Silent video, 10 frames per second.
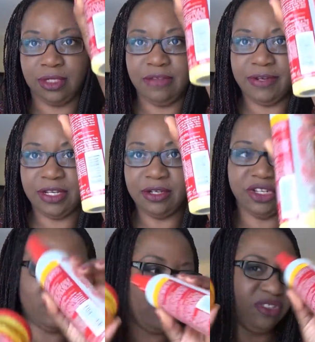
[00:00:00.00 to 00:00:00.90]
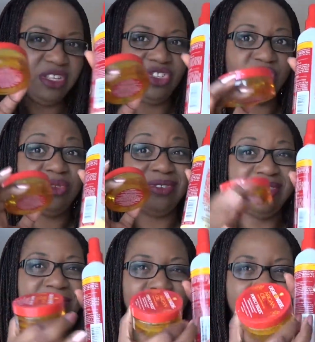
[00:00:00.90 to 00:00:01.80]
leave-in conditioner. These two
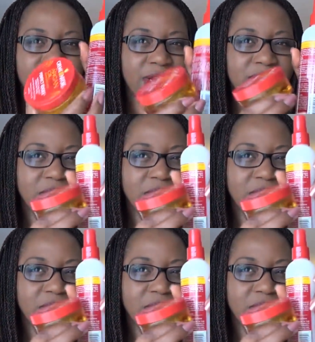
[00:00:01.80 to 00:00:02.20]
are my